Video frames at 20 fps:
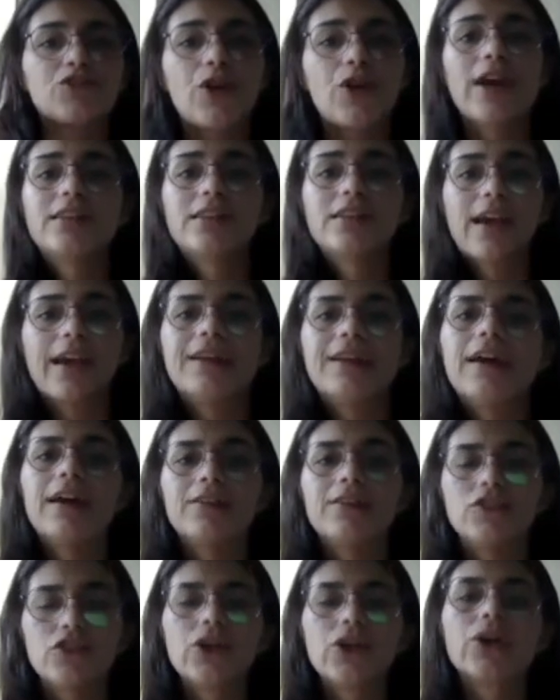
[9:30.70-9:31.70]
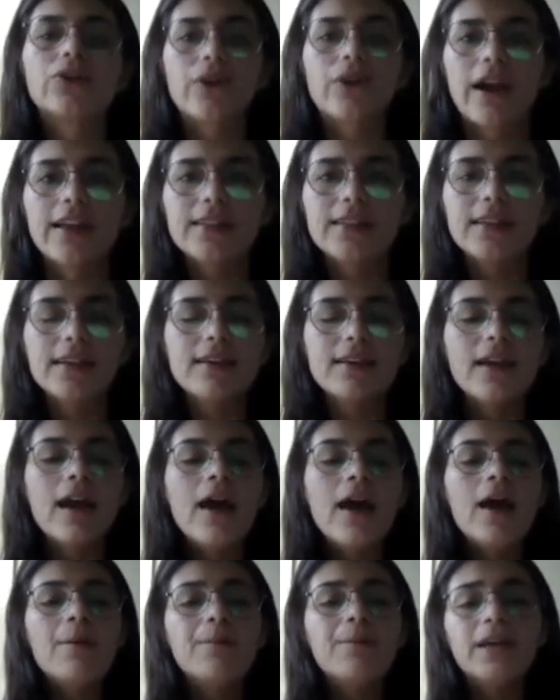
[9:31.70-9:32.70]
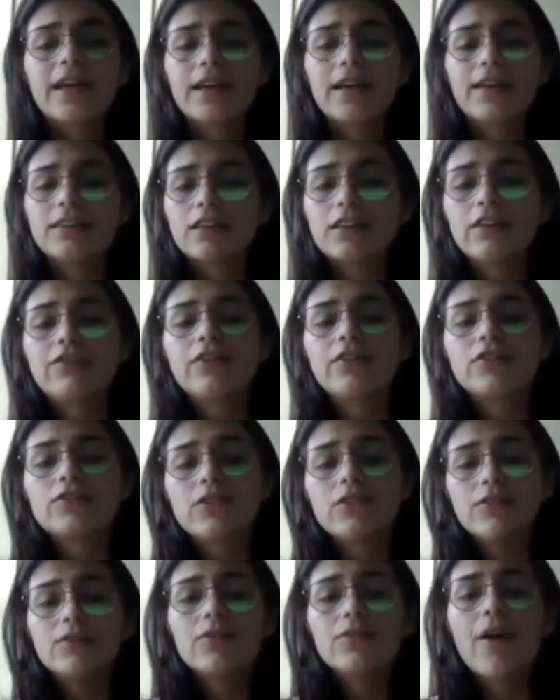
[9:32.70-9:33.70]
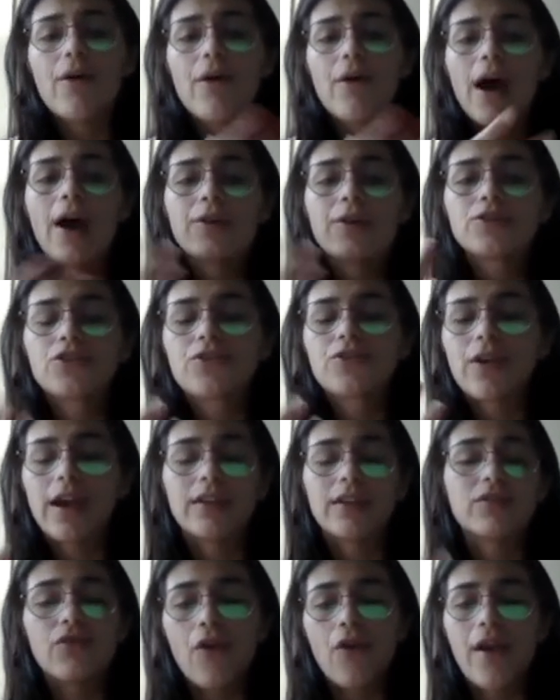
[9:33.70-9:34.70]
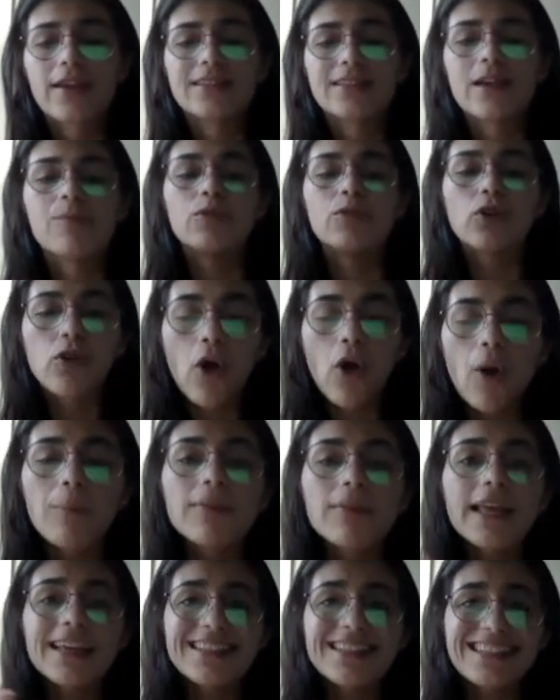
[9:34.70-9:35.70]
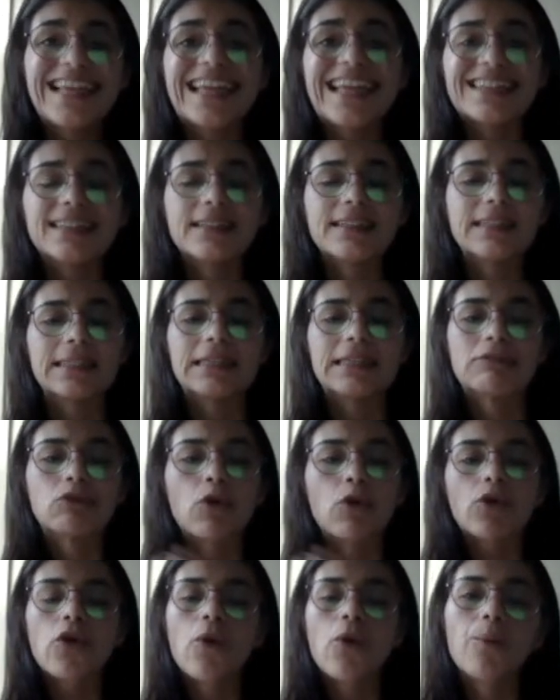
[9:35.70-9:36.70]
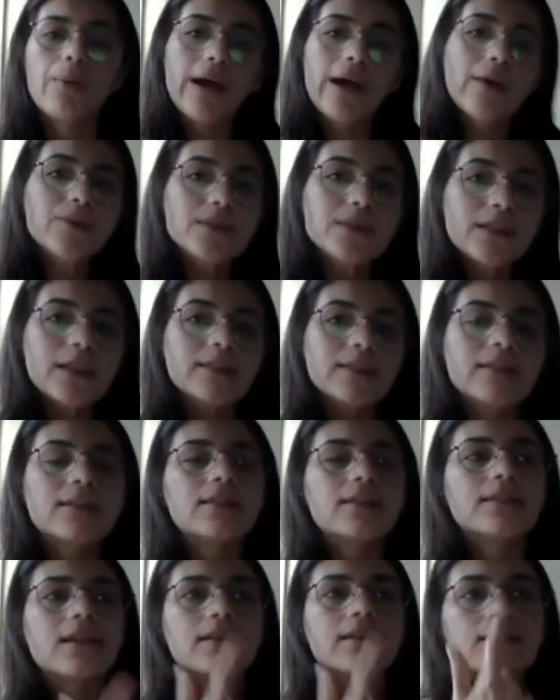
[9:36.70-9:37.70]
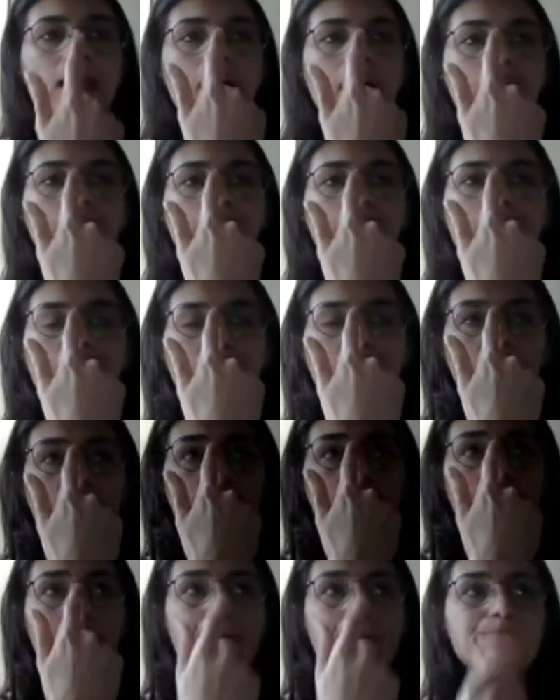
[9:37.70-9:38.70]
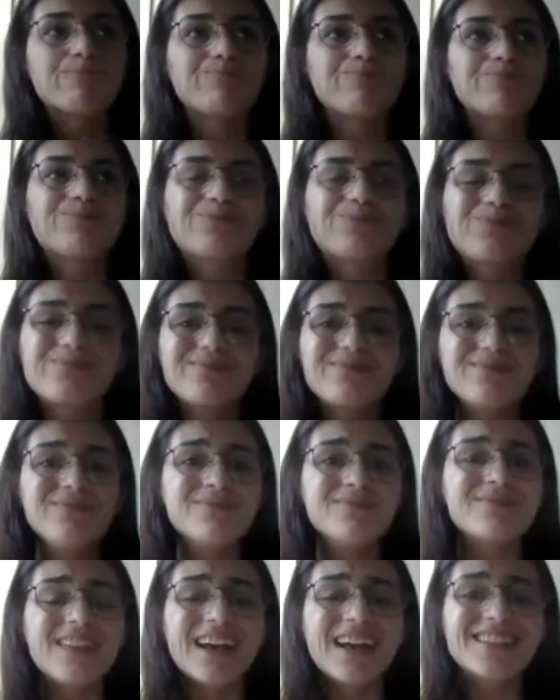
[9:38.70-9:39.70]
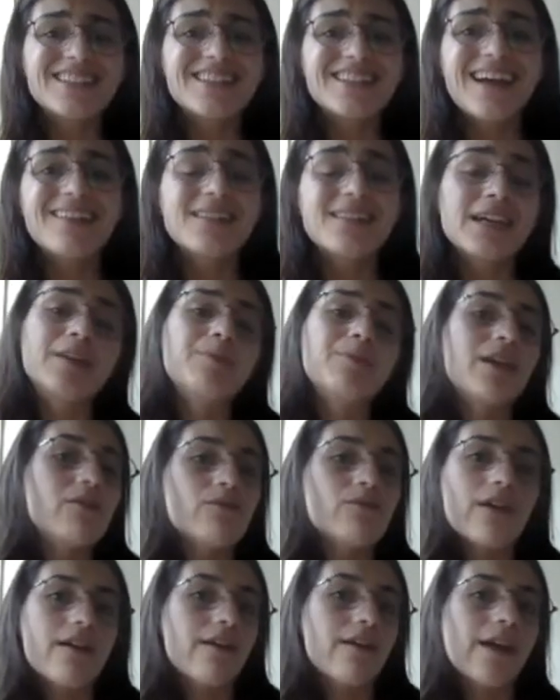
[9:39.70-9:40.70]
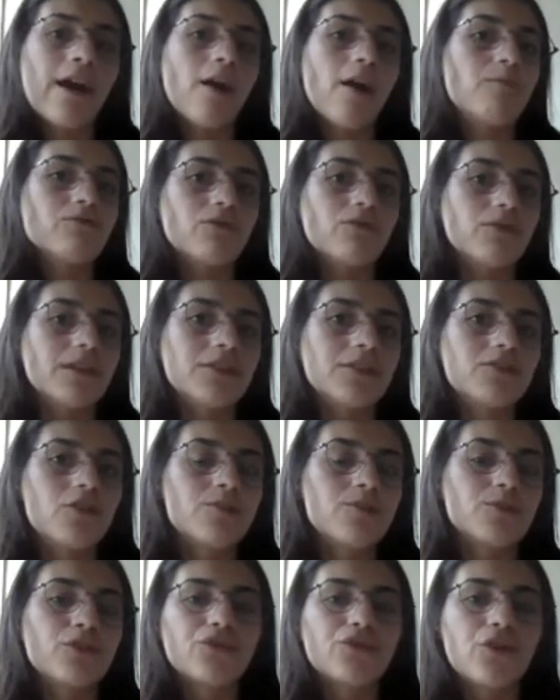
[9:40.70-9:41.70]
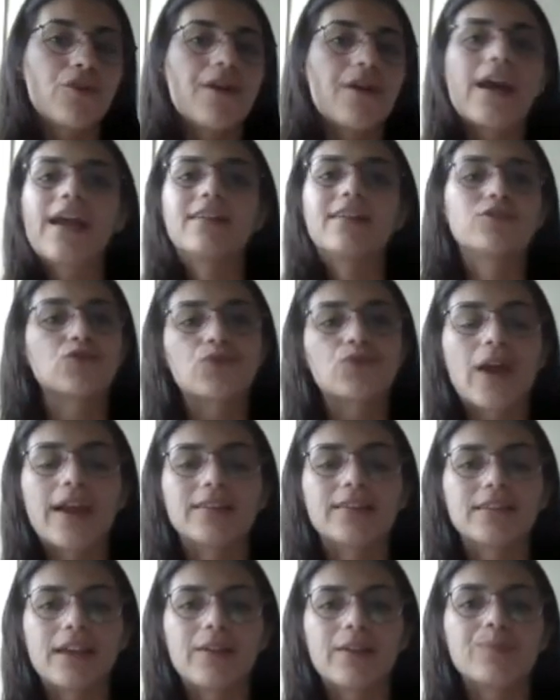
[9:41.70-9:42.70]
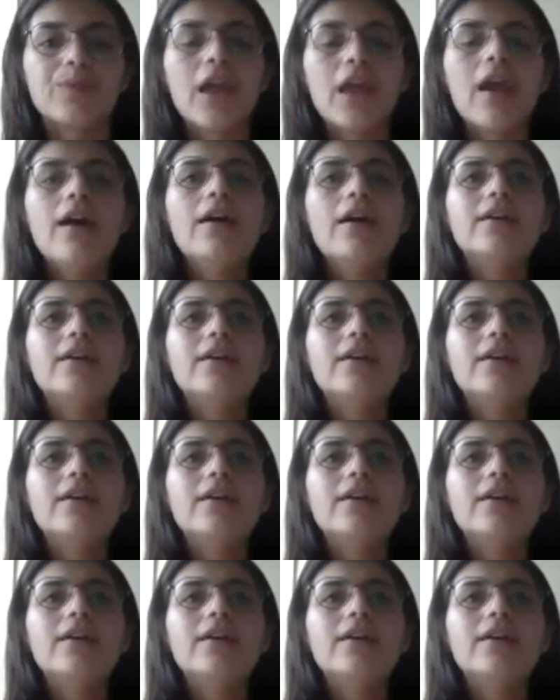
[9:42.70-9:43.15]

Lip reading: try to enhance your writing. Because if you don't know how to write, for example, complex sentences or compound sentences, that's not going to be very helpful in terms of your IELTS writing.